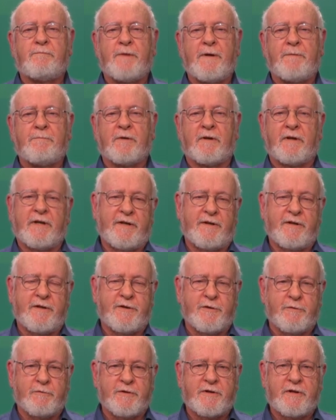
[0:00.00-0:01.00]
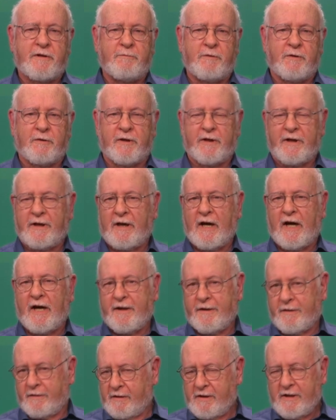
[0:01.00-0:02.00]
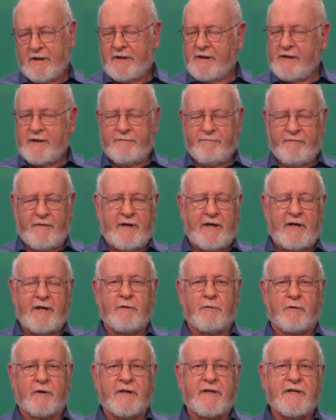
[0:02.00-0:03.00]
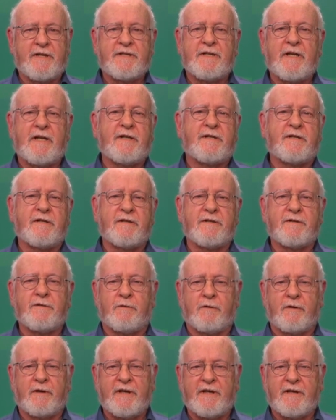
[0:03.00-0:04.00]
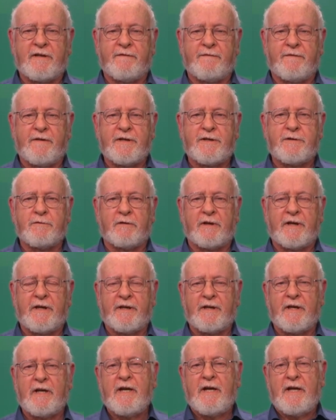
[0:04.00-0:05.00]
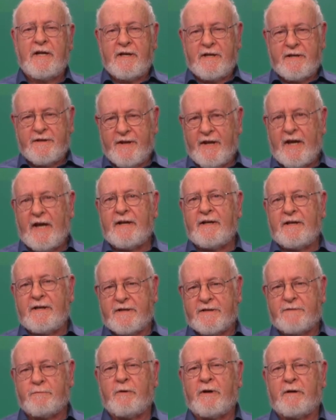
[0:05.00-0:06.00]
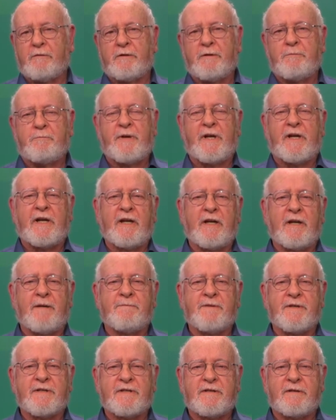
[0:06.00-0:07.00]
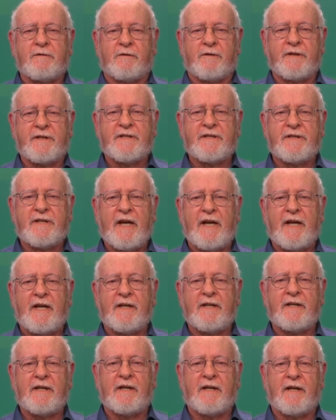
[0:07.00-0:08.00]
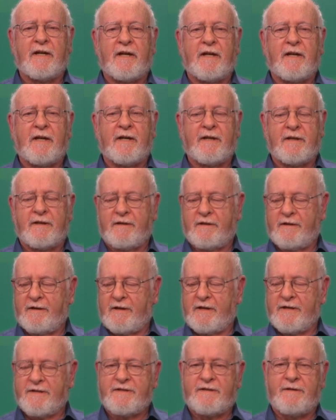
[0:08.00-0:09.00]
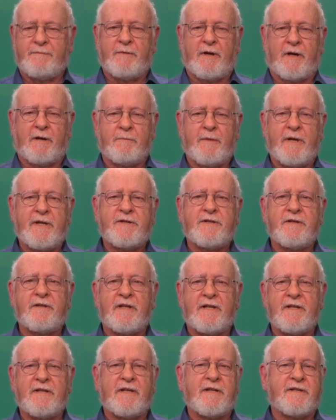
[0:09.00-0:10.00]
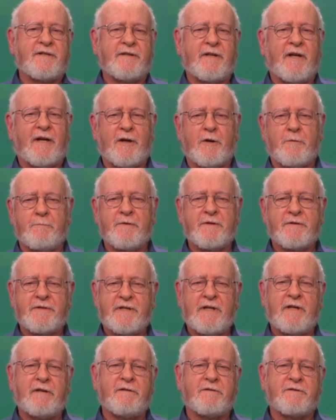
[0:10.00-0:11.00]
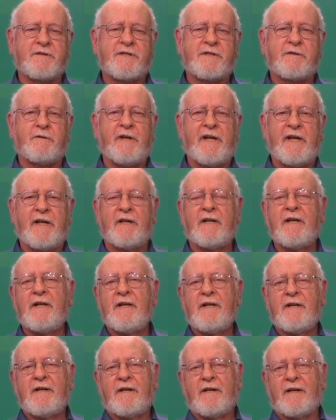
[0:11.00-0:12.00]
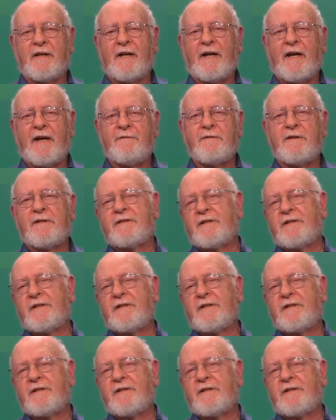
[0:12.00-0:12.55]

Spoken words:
people in the Jewish community, either in organizations or individually. And that is where we're picking up the story today. And as Tamar mentioned, and as I hope you see on your screen, I've